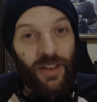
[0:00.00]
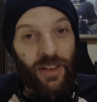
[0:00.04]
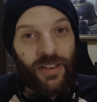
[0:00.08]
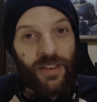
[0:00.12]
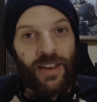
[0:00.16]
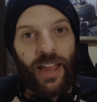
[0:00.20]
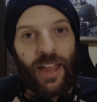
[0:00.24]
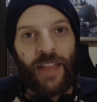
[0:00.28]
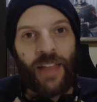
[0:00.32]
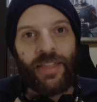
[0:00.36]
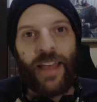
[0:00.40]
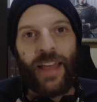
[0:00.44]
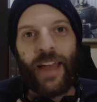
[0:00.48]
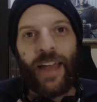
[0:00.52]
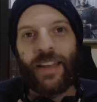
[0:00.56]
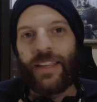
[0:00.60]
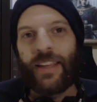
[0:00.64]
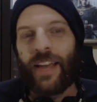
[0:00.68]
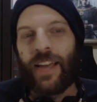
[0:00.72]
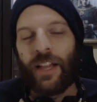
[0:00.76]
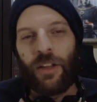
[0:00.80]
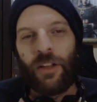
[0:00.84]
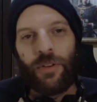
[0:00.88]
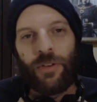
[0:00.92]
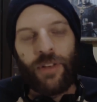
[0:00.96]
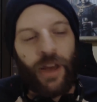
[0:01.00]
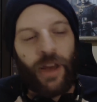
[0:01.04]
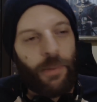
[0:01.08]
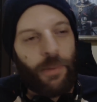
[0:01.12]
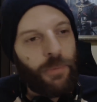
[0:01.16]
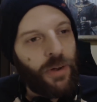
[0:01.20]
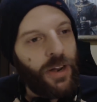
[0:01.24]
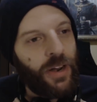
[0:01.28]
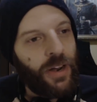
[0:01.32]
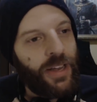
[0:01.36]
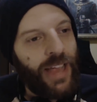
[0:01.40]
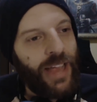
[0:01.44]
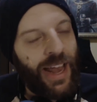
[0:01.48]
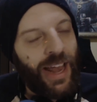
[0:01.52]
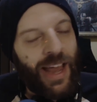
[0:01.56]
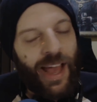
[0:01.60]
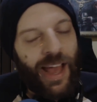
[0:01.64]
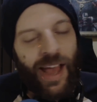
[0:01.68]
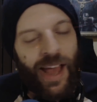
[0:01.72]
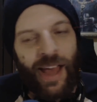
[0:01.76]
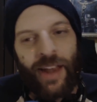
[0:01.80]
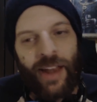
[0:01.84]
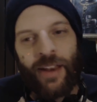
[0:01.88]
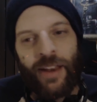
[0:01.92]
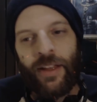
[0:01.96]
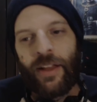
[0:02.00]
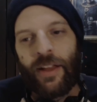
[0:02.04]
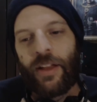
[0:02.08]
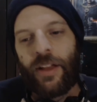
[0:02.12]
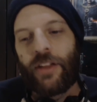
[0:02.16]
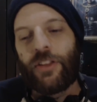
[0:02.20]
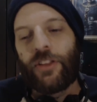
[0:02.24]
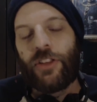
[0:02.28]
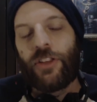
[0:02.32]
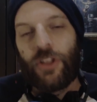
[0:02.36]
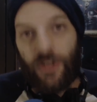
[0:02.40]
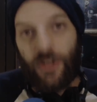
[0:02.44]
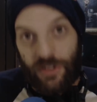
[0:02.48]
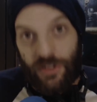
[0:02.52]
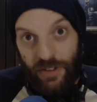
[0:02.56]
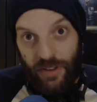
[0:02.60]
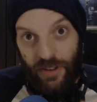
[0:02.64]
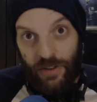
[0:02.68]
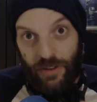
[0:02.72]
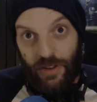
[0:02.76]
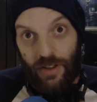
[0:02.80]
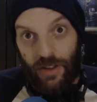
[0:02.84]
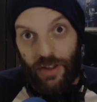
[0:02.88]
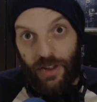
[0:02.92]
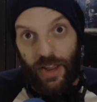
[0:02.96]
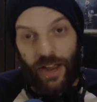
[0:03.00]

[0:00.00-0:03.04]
to get that yellow number and get ahead, use it.